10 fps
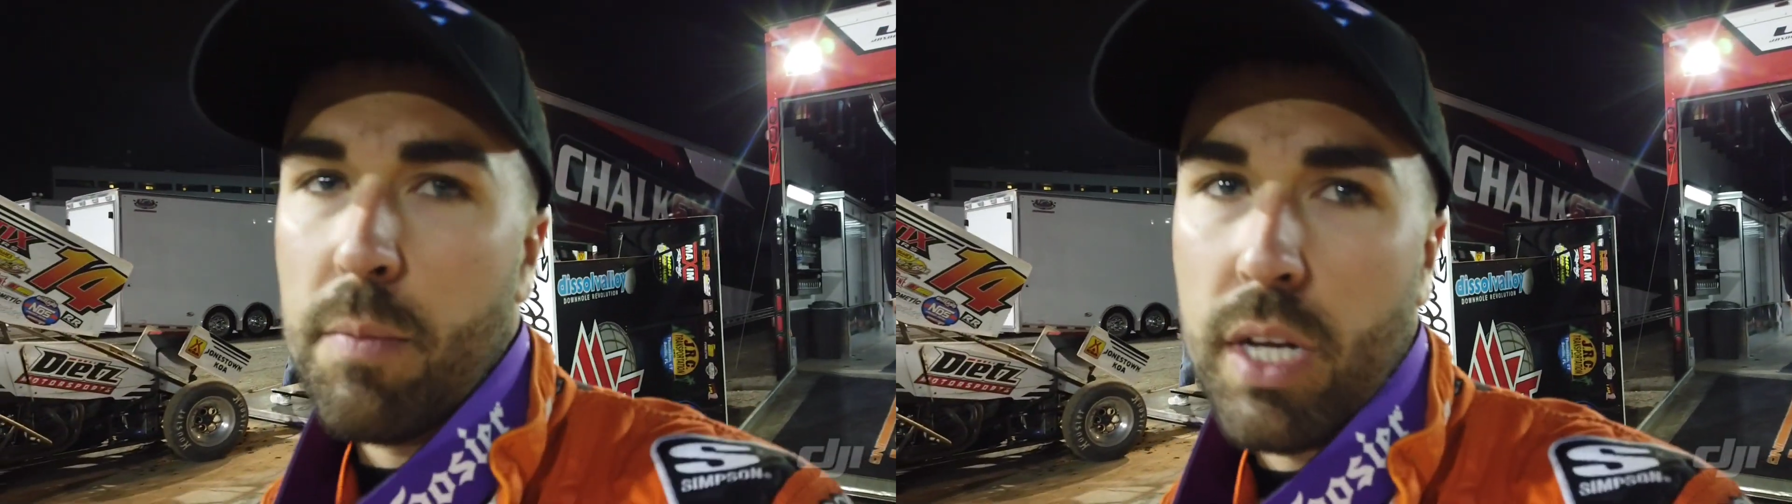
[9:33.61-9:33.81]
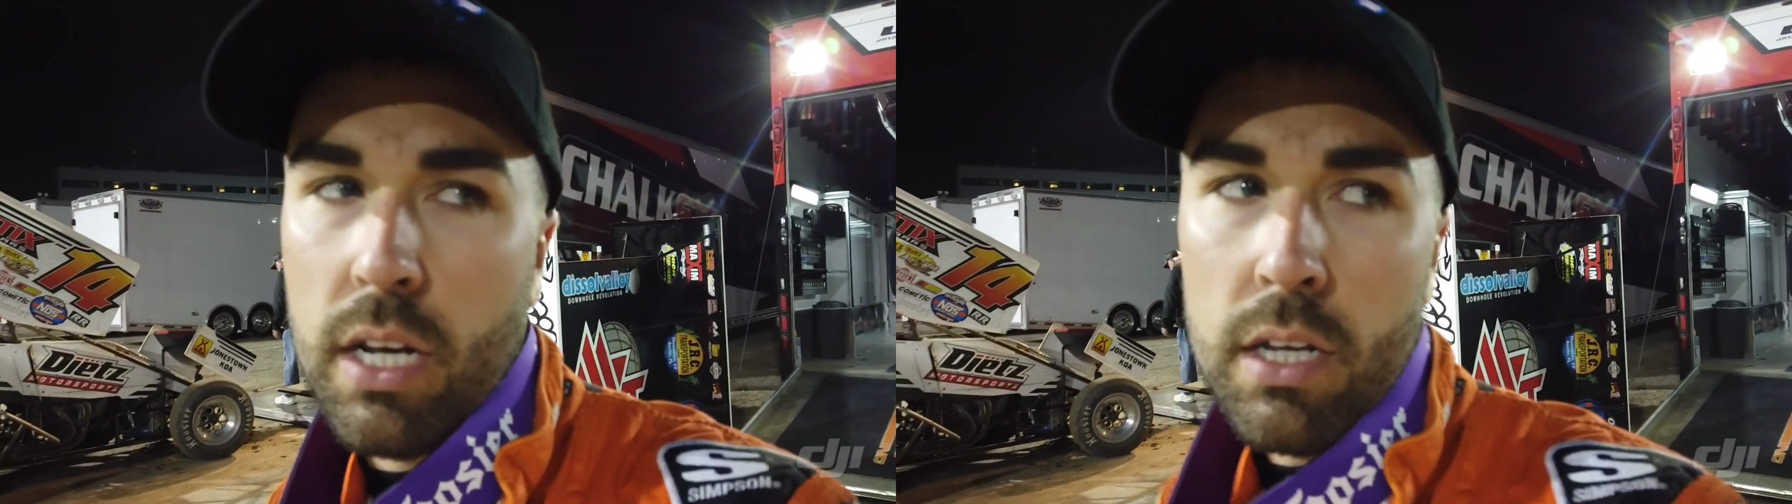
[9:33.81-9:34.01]

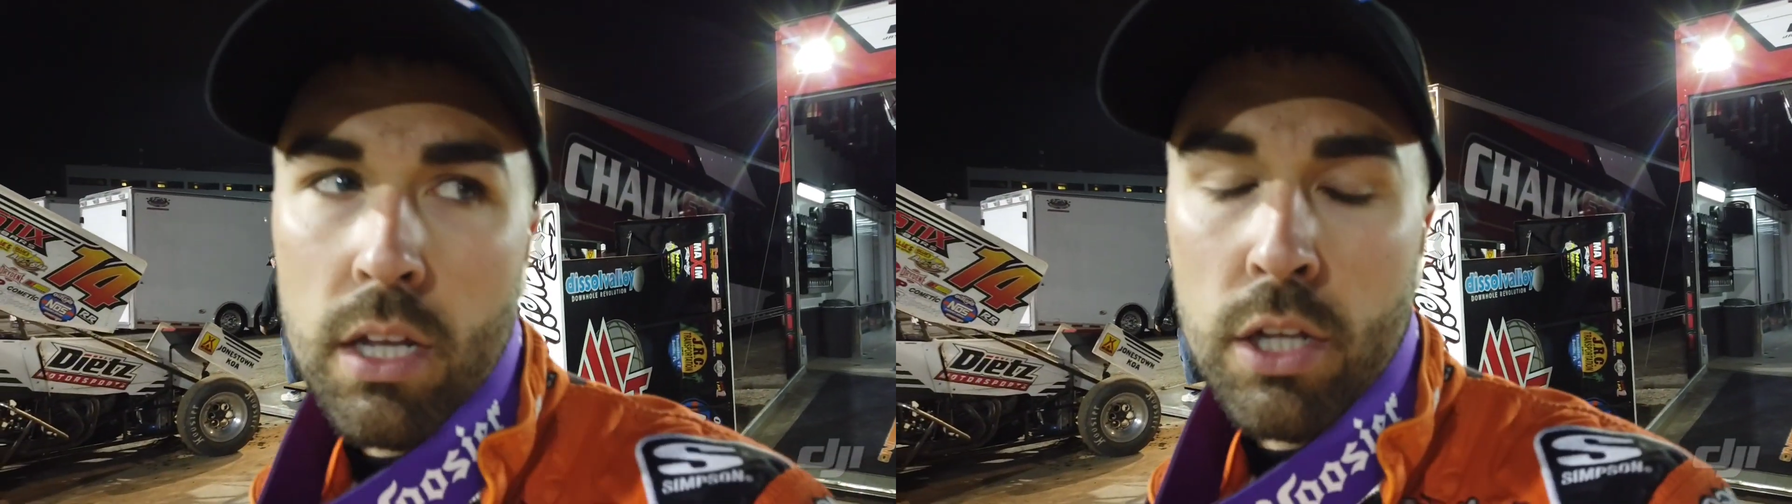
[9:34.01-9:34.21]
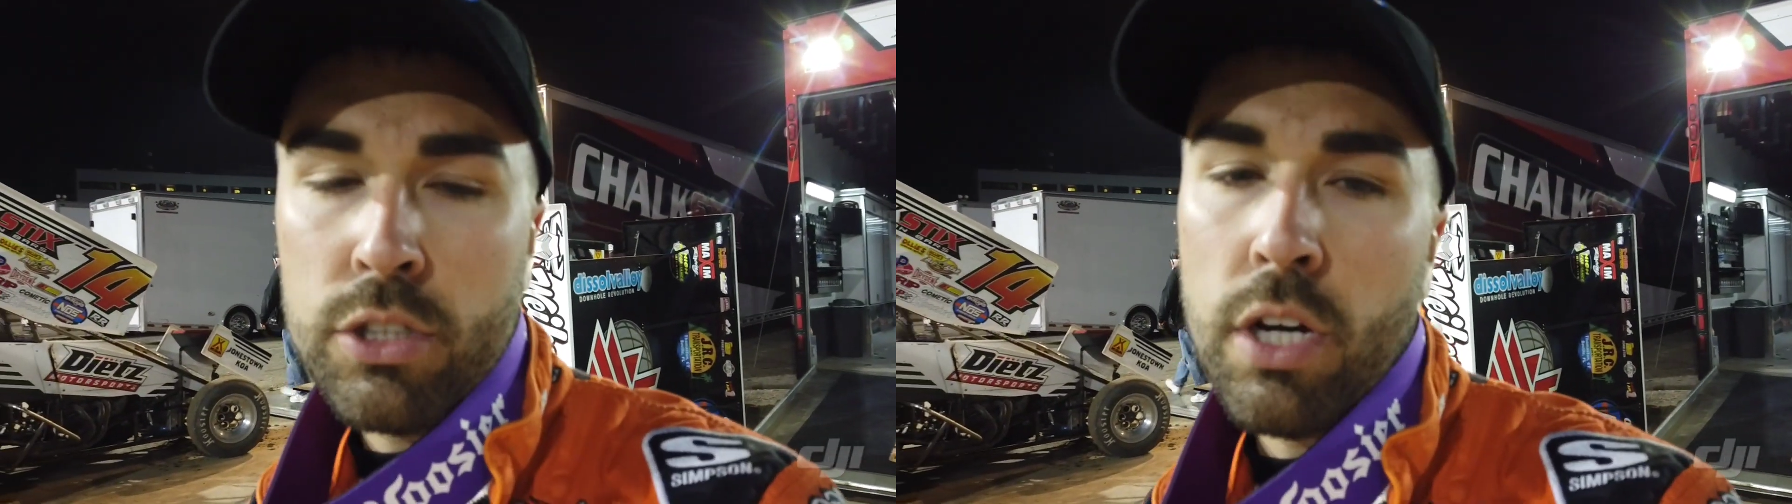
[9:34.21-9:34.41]
I mean,
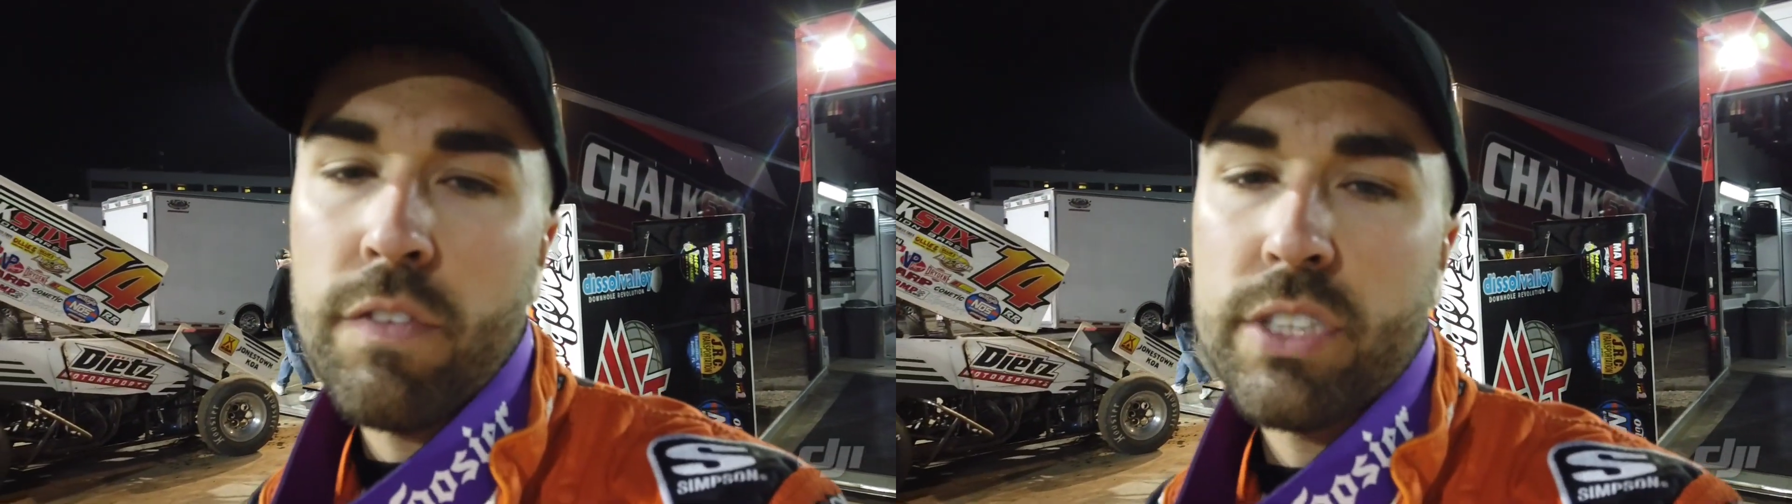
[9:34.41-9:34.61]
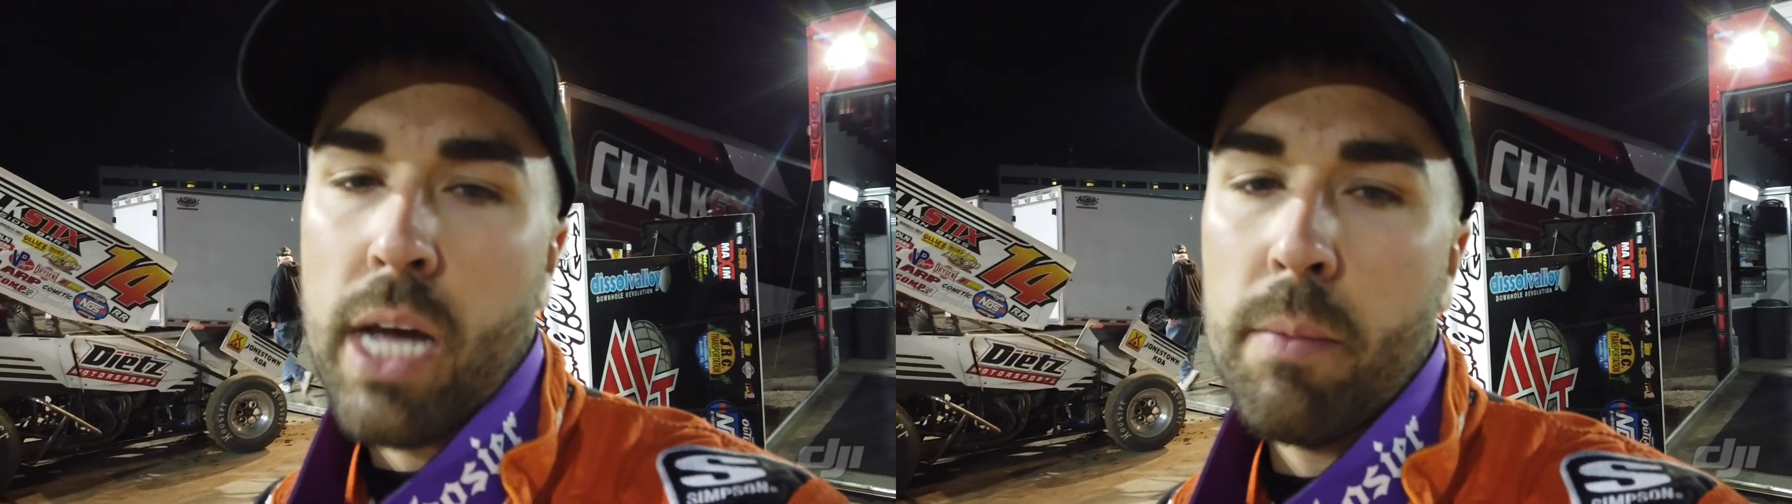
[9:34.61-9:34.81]
the
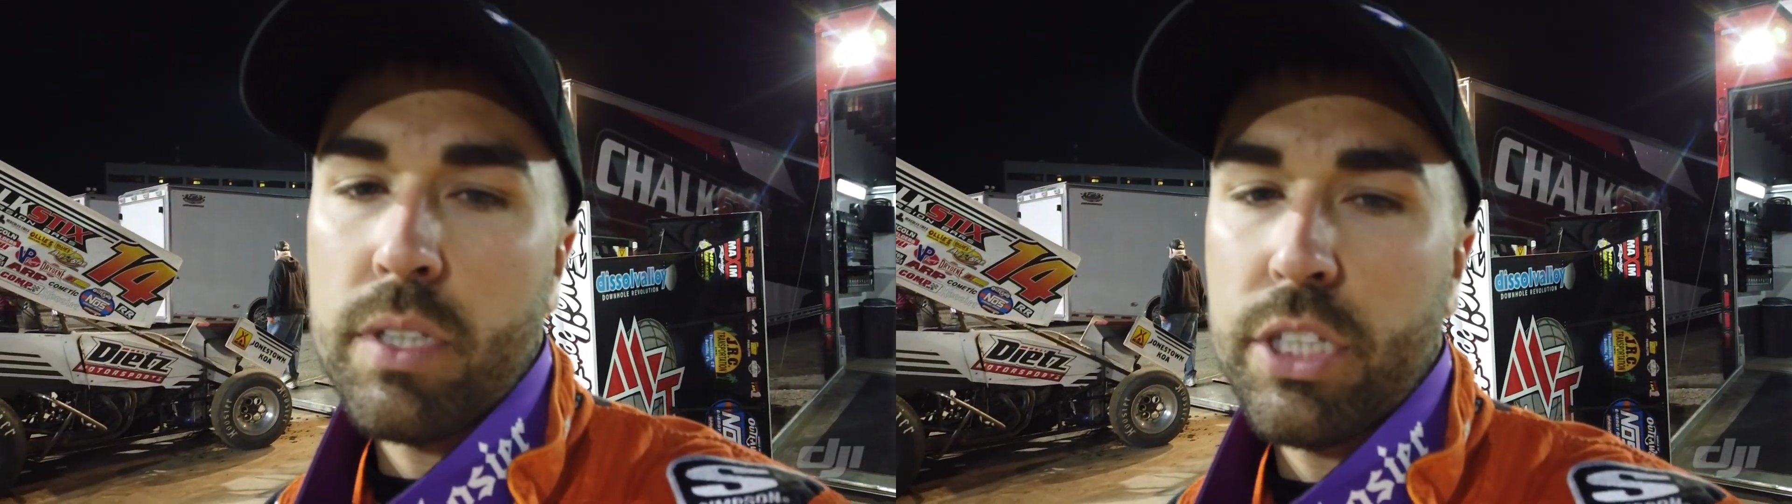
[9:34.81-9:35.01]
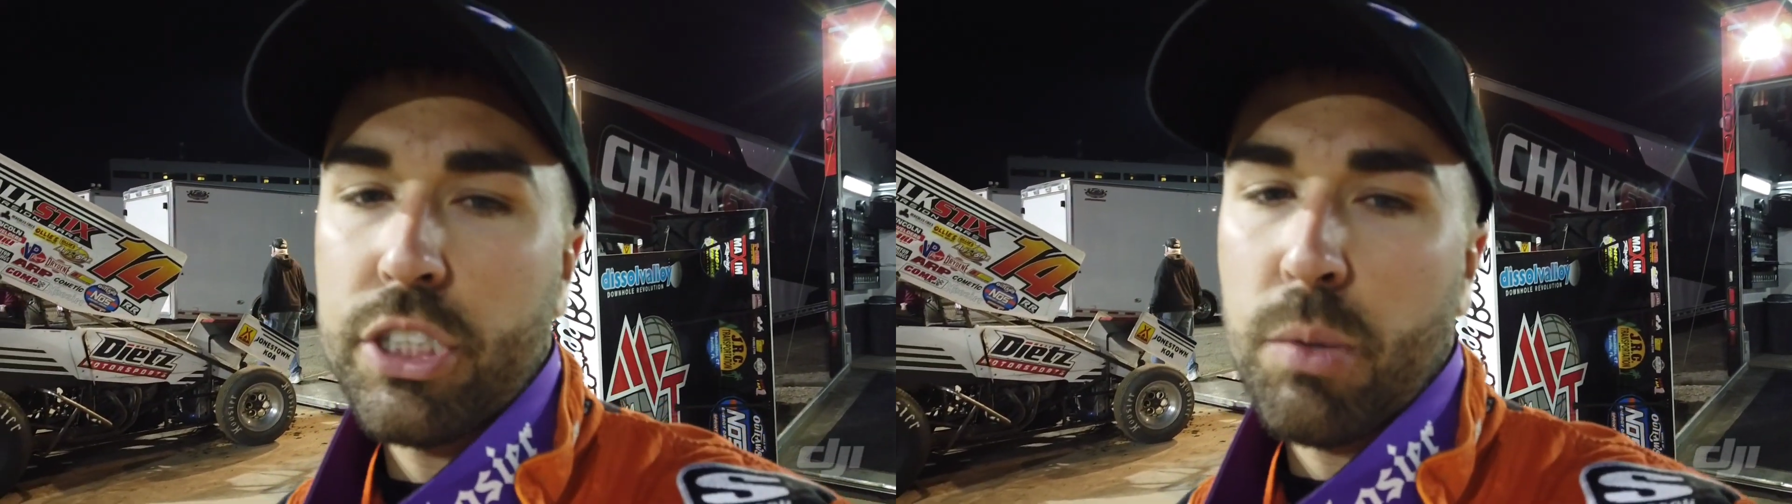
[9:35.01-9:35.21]
toughest
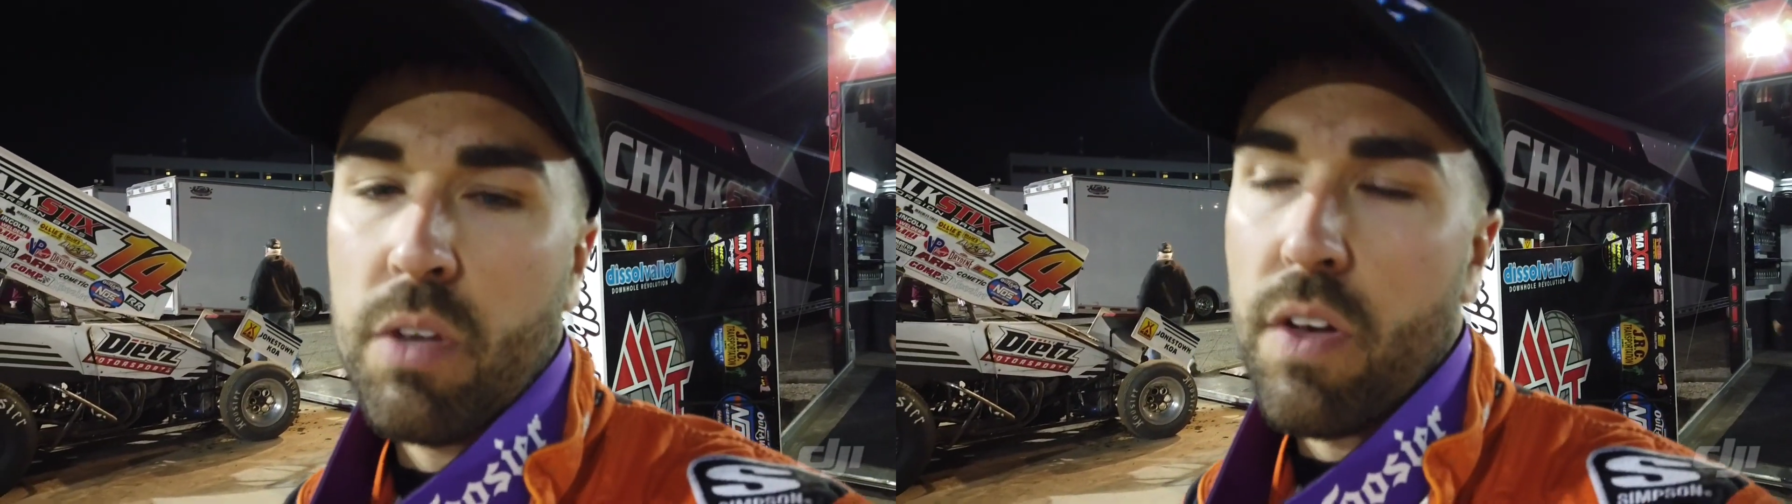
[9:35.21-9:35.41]
competition